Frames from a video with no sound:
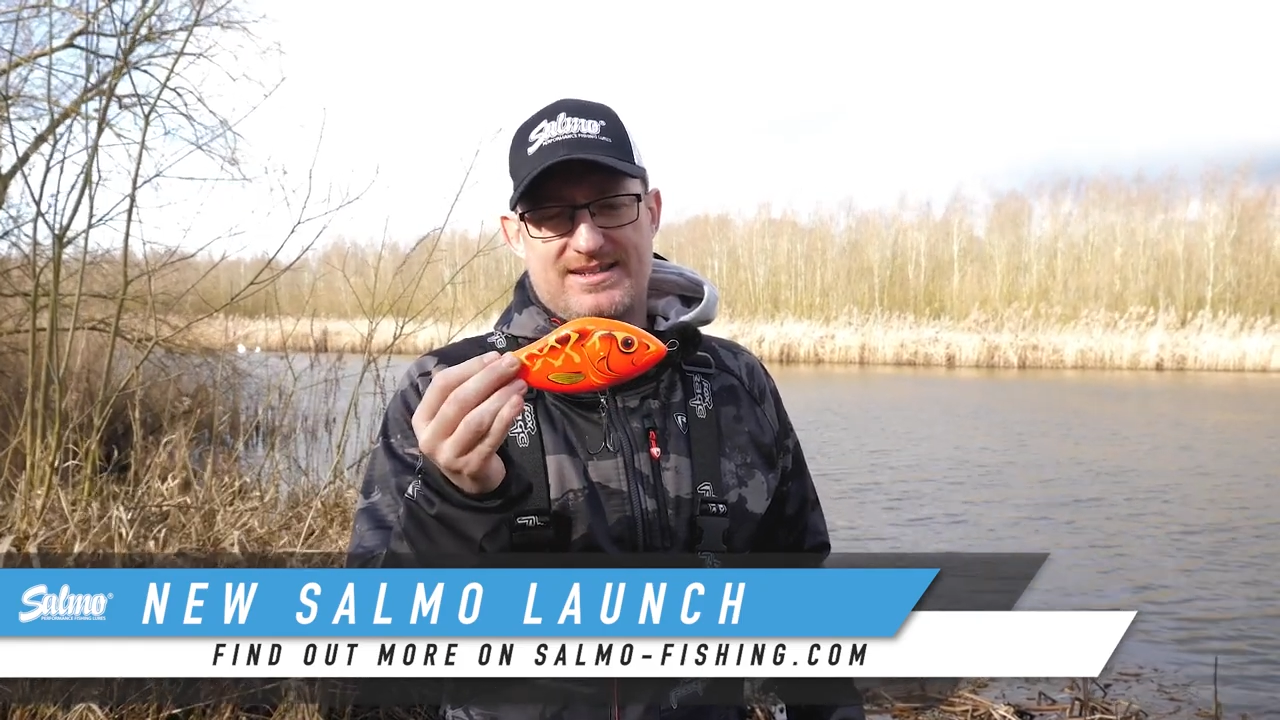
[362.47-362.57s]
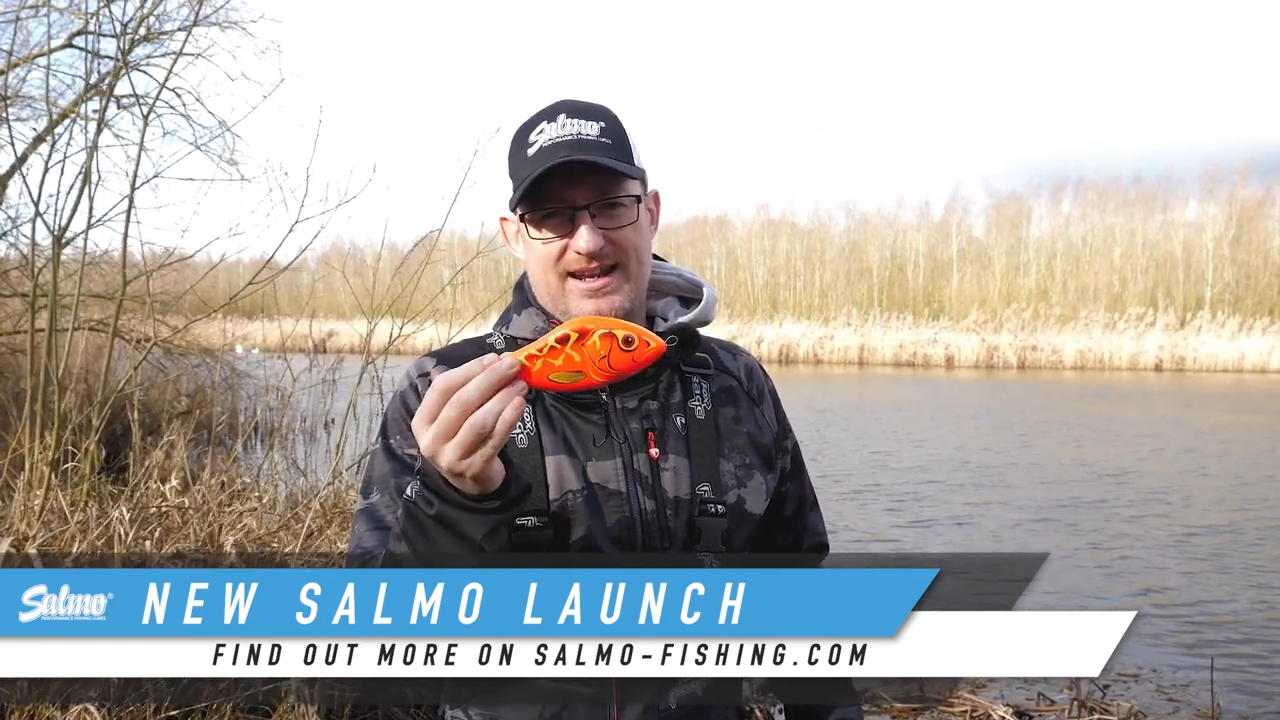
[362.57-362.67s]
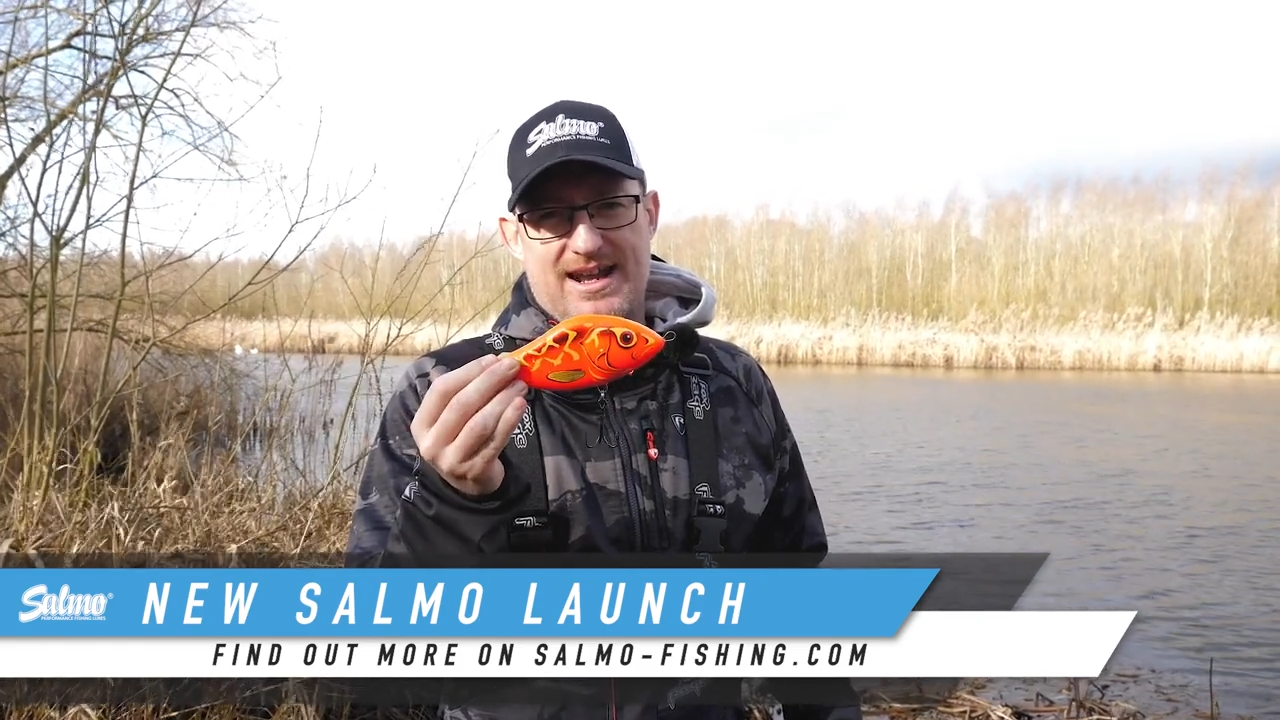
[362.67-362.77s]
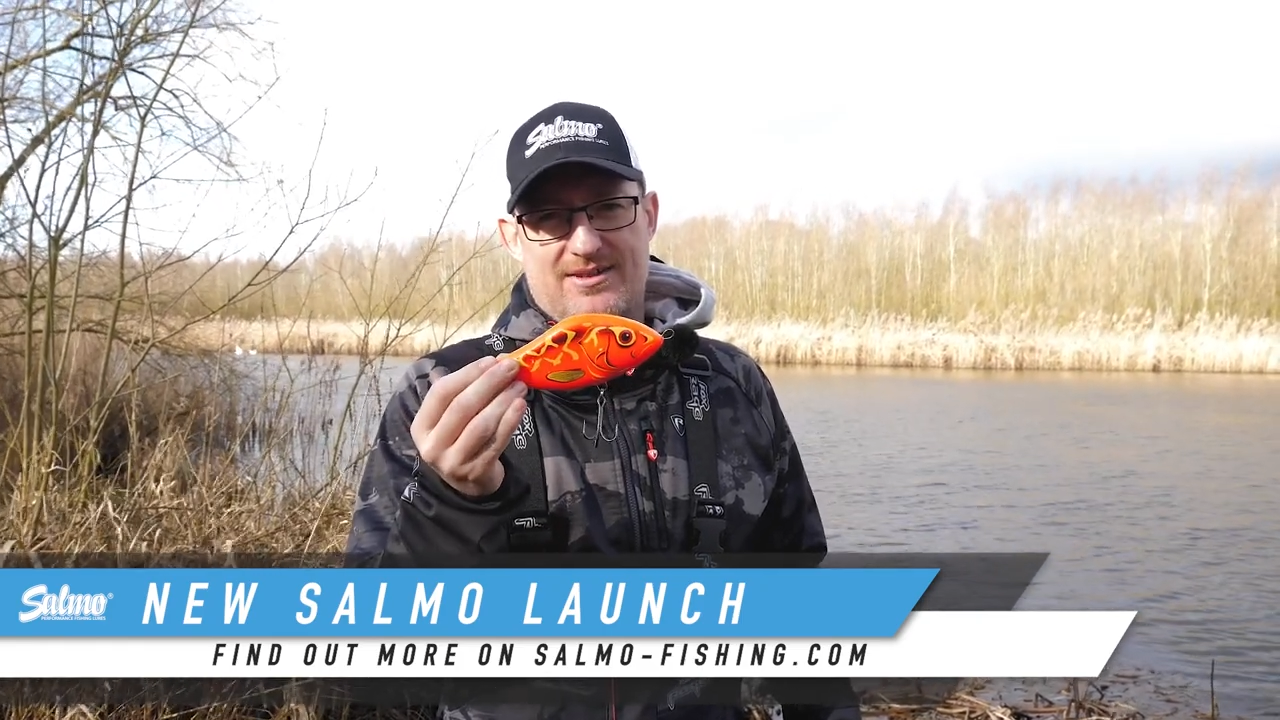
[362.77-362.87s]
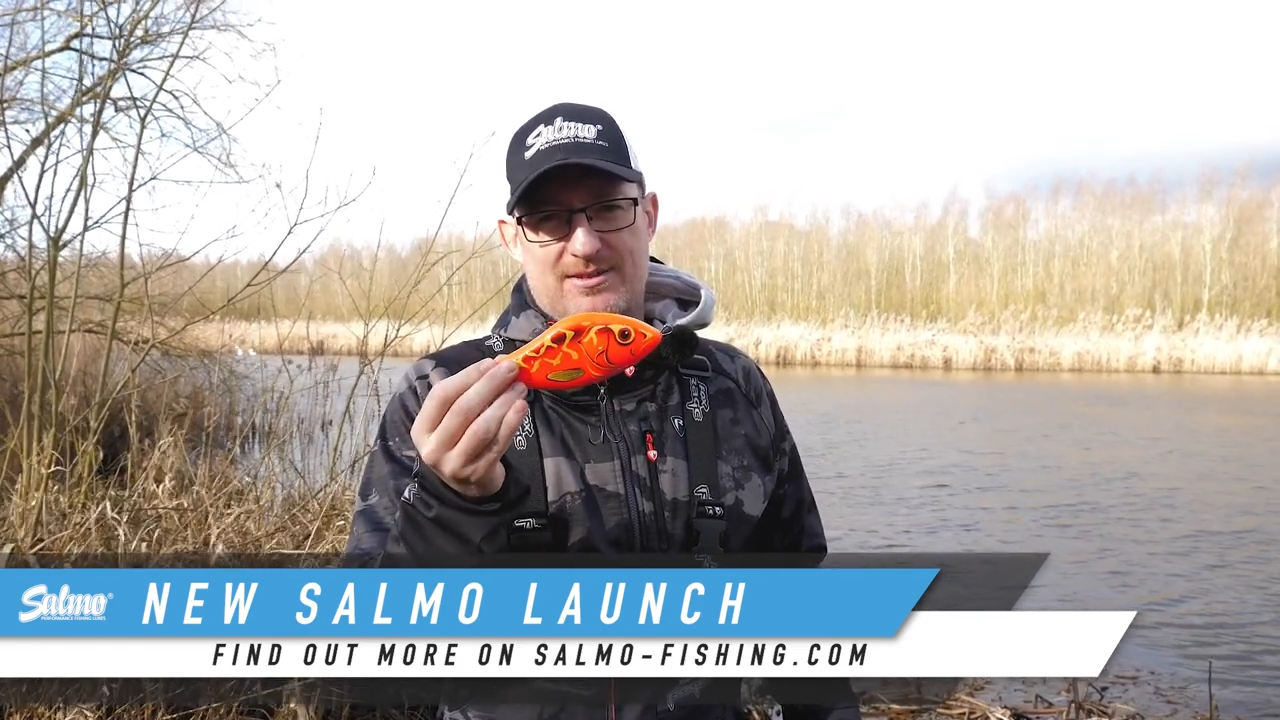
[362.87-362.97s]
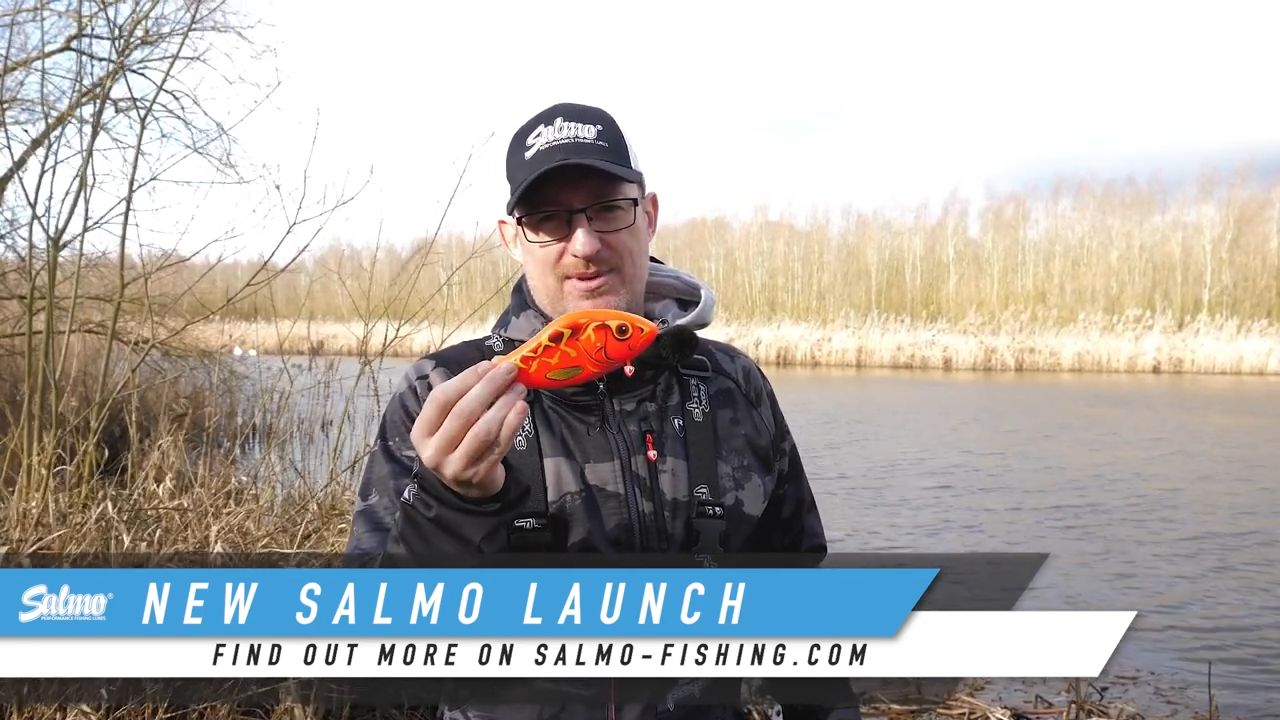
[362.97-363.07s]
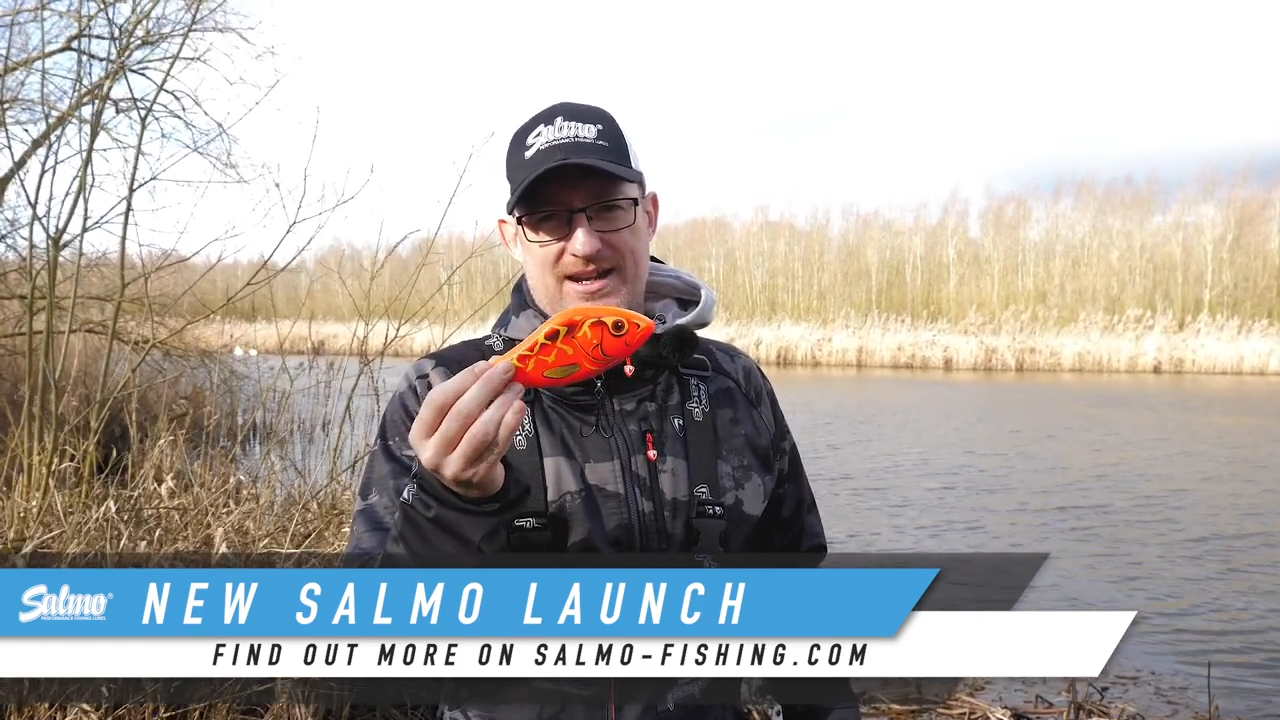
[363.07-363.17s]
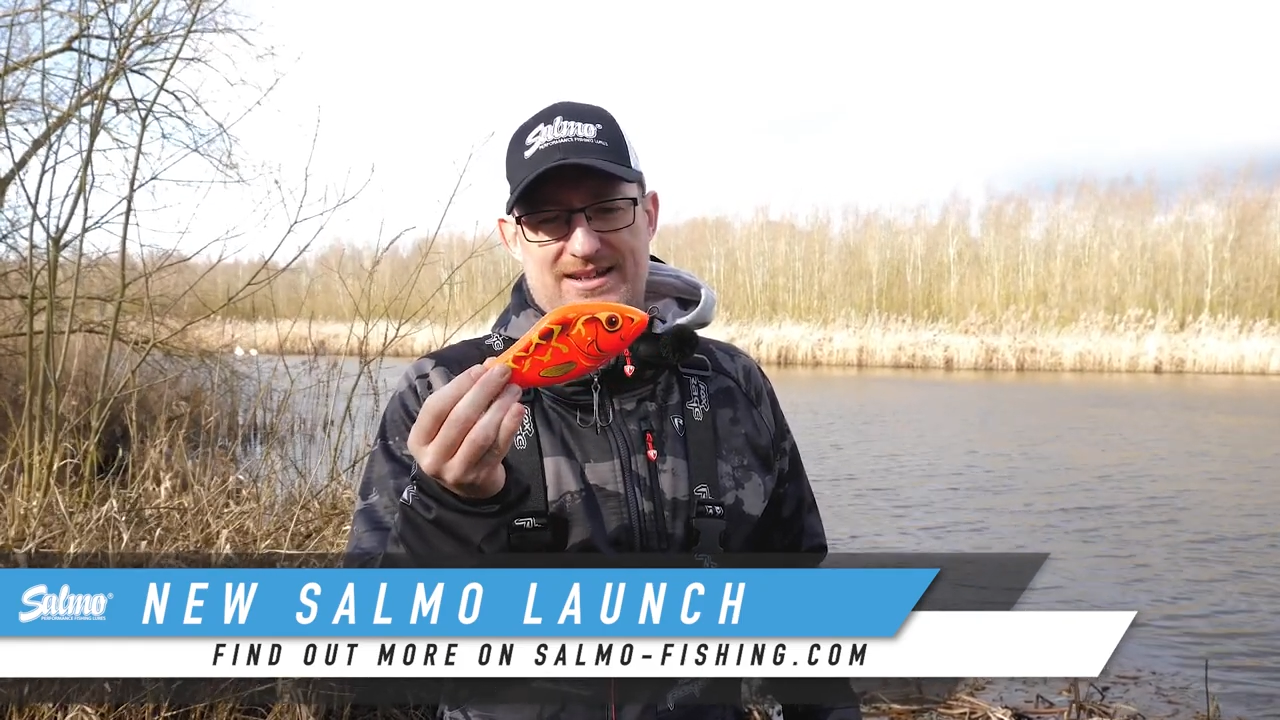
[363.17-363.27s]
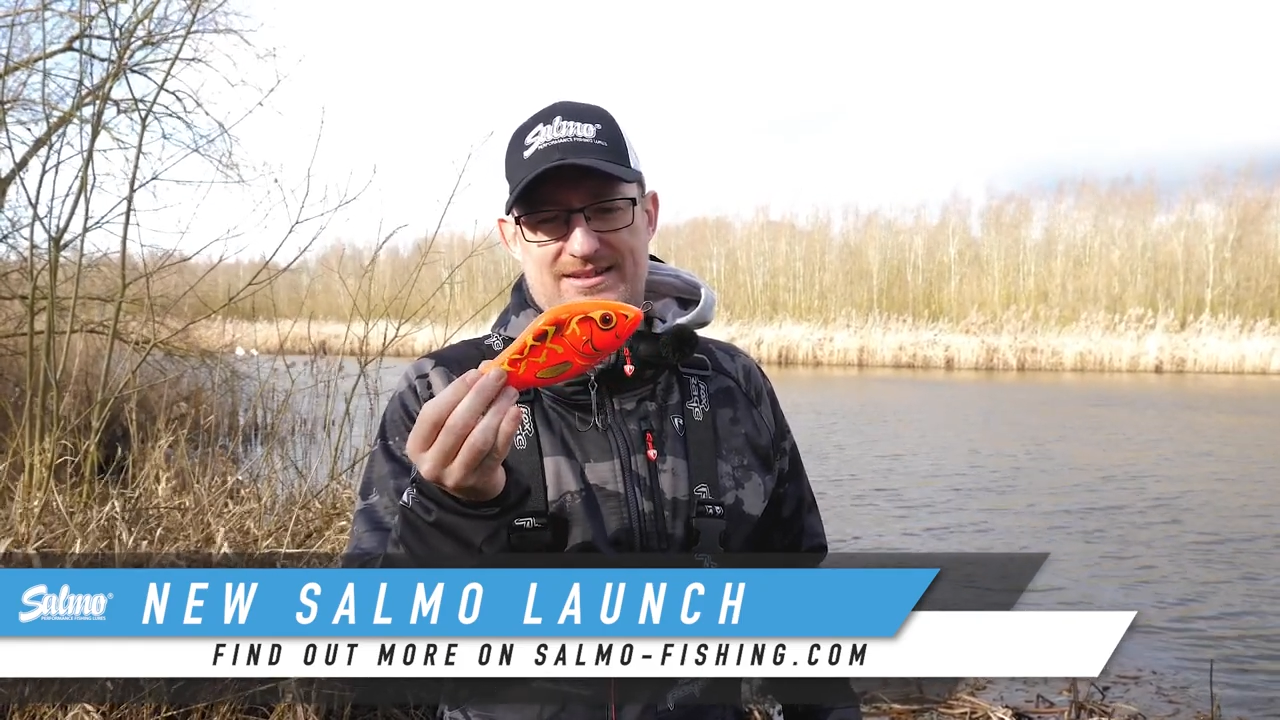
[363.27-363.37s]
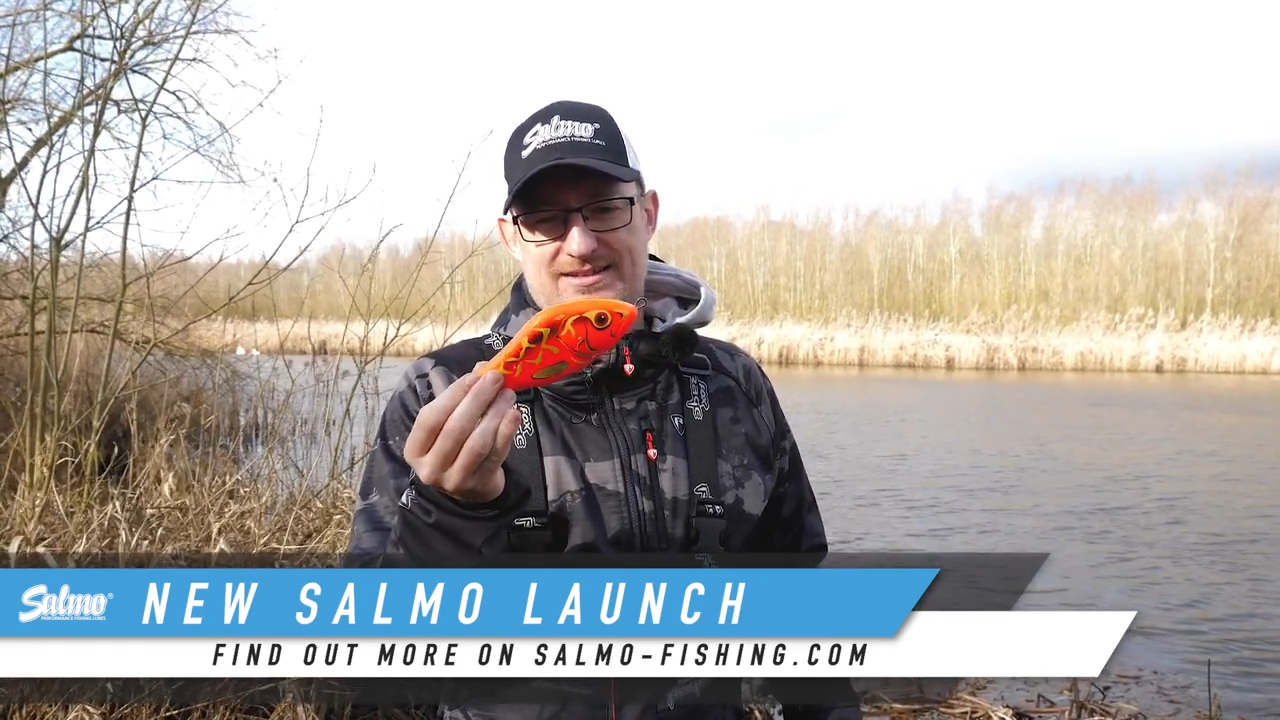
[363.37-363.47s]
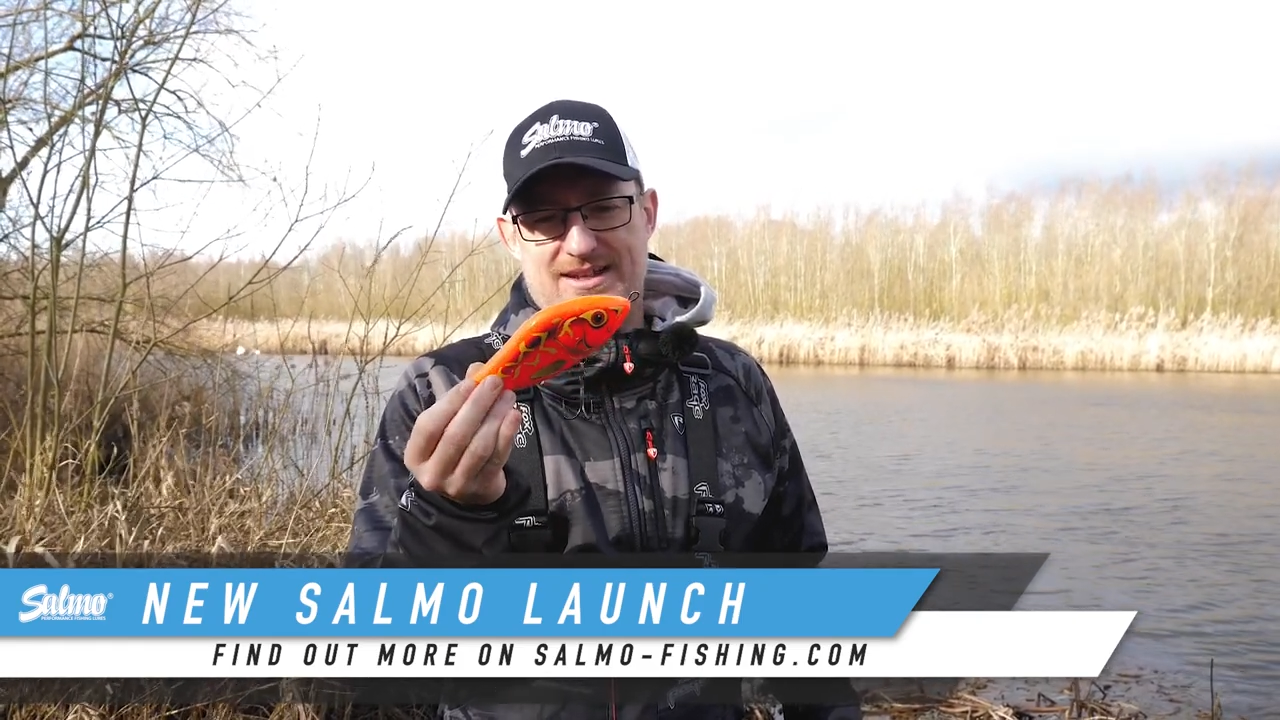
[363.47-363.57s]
to get out on the bank,